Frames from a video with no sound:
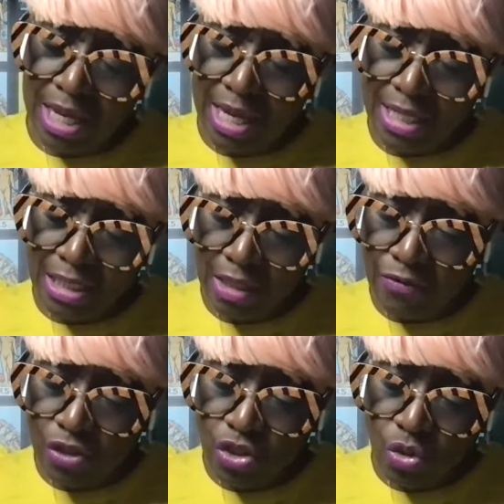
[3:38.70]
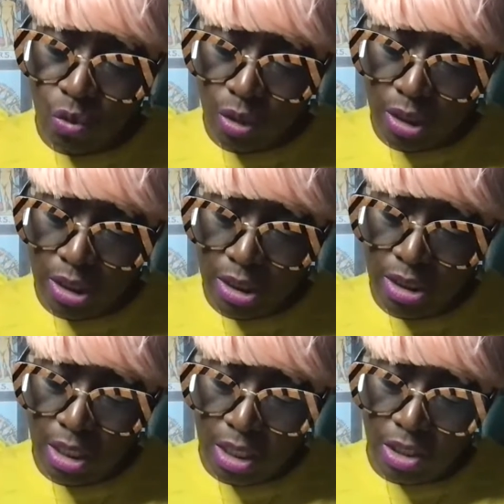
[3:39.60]
the Ace of
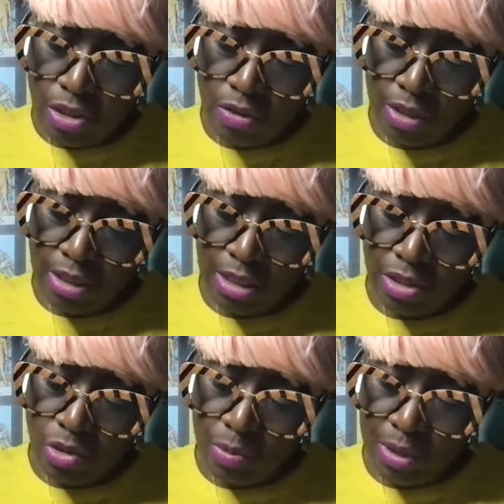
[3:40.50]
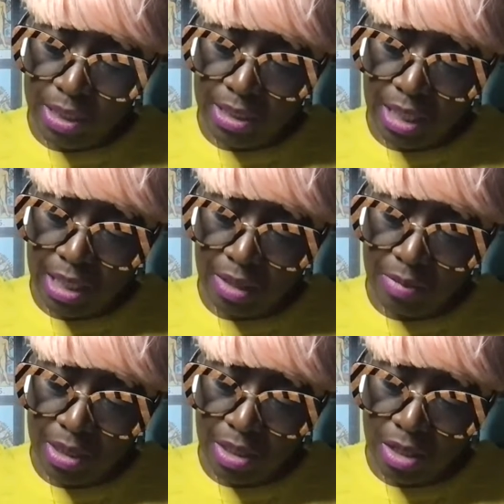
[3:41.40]
Swords. So this is super exciting
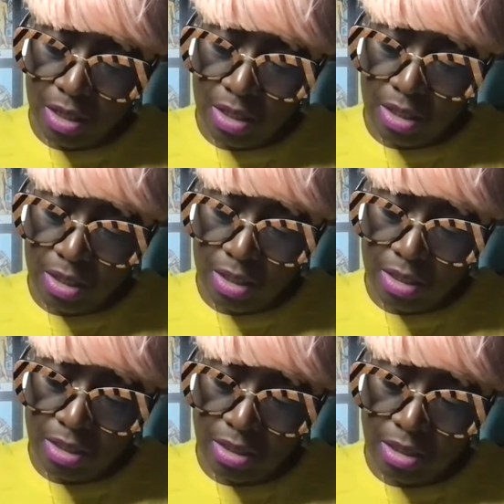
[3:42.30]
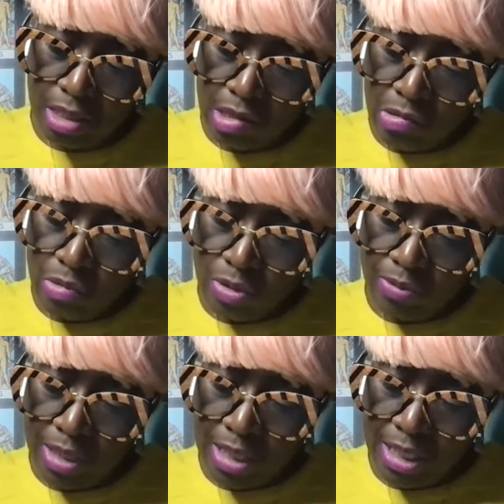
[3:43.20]
because when
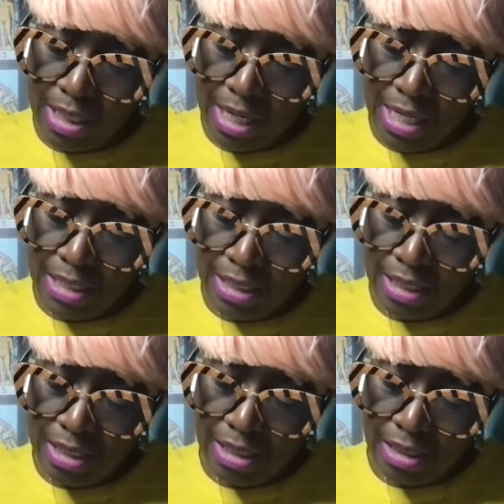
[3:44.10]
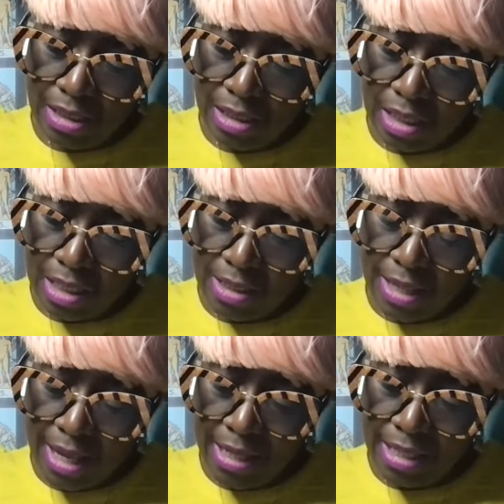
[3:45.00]
we get aces,
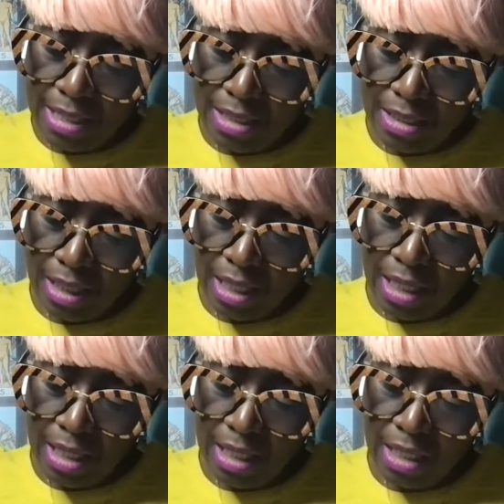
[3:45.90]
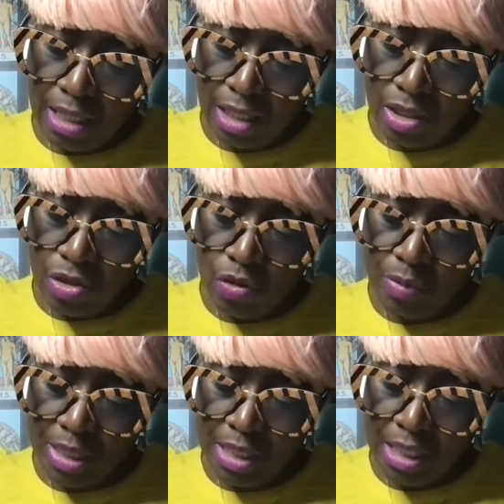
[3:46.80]
that is a new
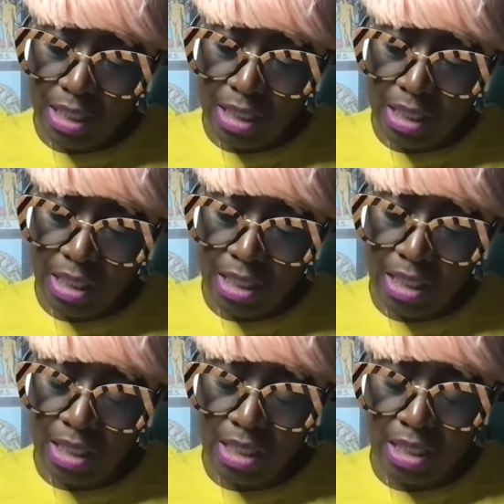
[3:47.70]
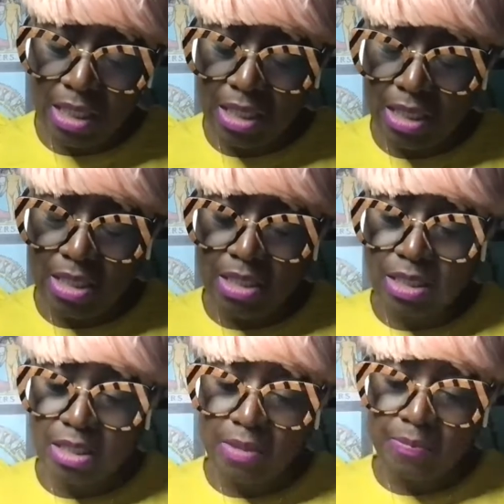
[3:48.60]
beginning. It
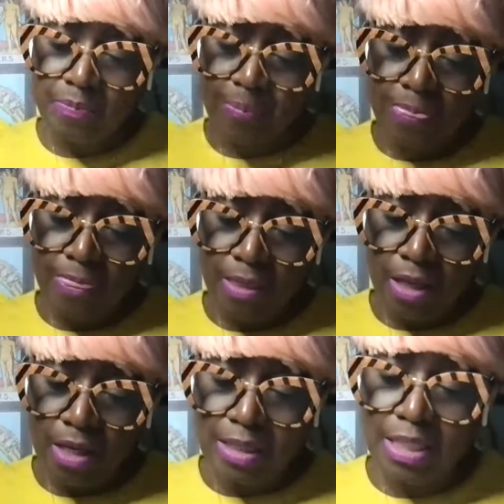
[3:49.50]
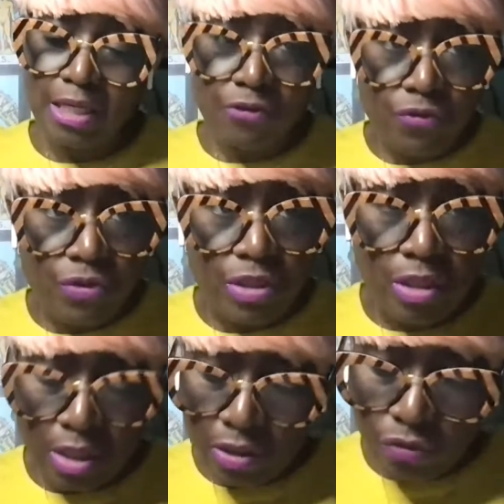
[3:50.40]
is a gift